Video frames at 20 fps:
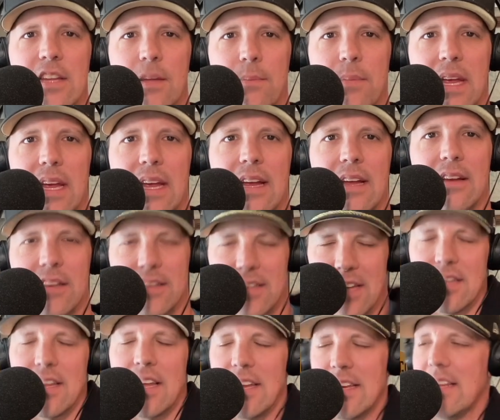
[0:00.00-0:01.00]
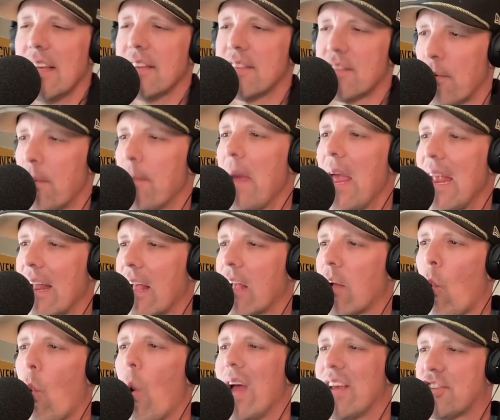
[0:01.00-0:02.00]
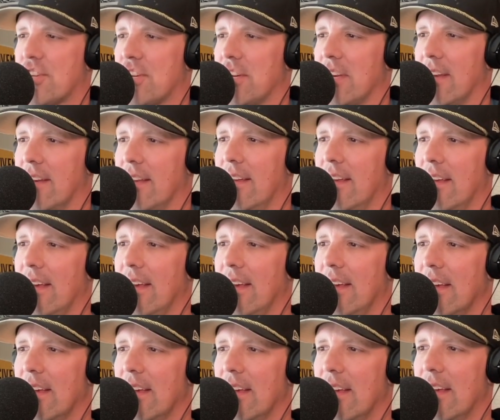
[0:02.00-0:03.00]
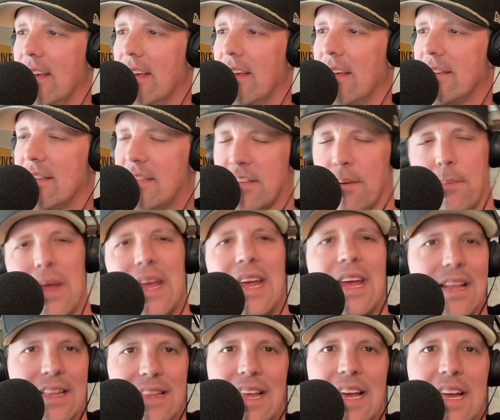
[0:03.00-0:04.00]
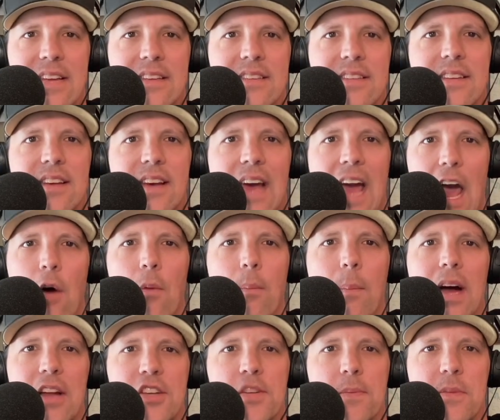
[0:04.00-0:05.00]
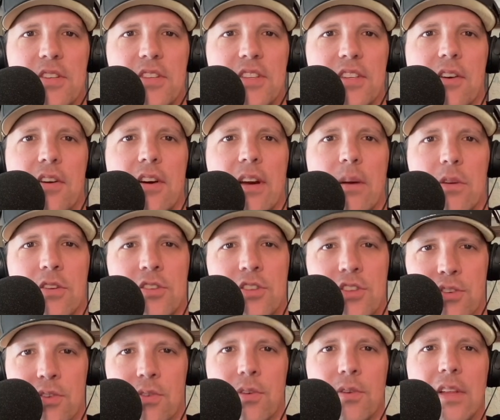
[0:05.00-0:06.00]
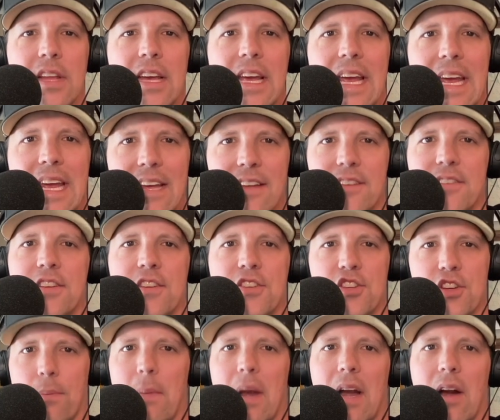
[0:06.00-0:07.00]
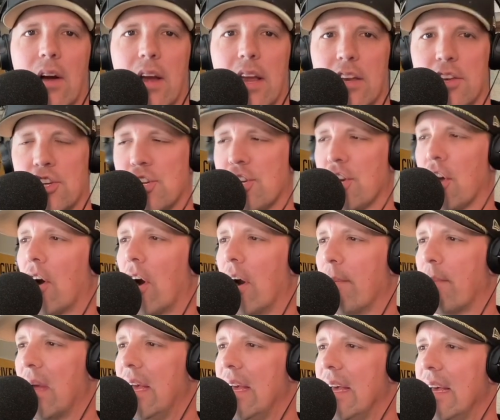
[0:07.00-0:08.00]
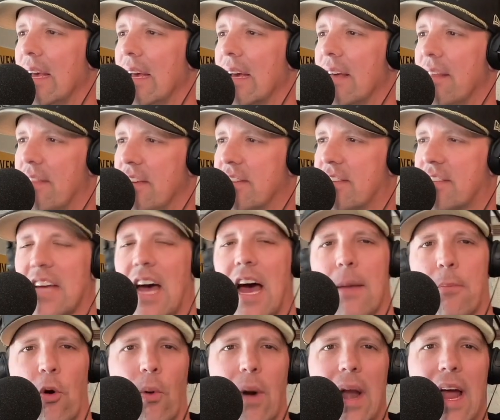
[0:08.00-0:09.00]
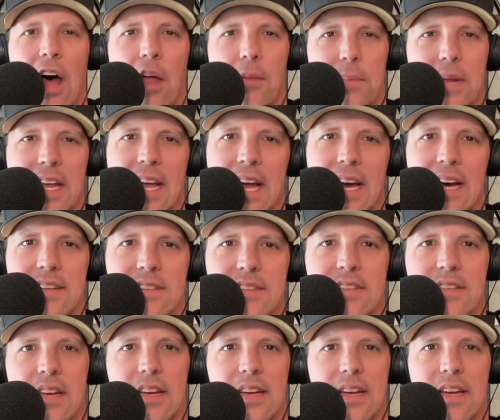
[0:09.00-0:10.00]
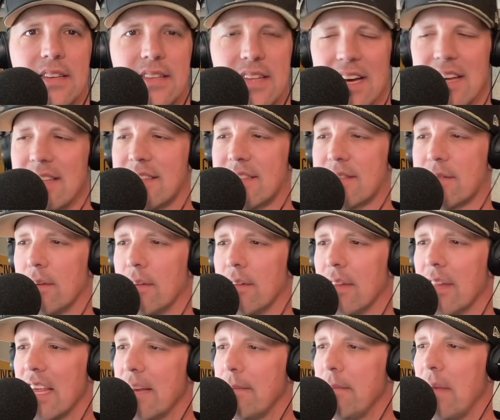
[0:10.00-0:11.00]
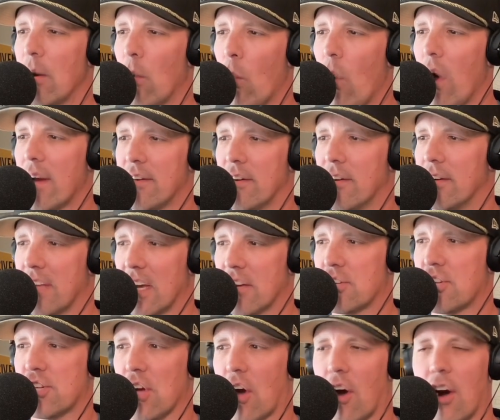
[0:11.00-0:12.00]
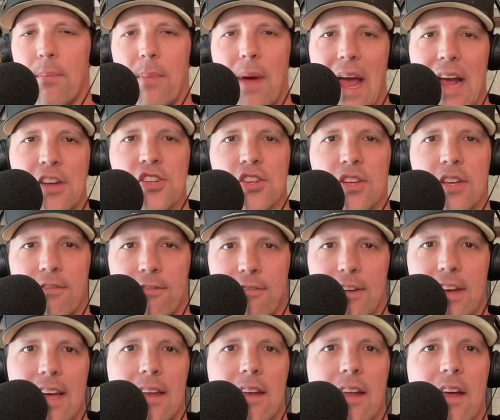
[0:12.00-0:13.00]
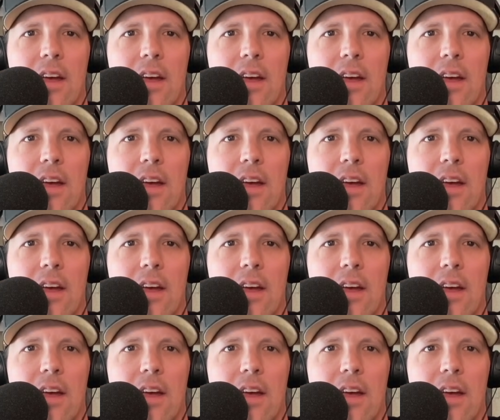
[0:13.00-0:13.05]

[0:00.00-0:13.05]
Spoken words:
a question, to me at least, how much Missouri was truly into Jamarion Sharp this time around, because it does lead me to wonder, does Sharp actually fit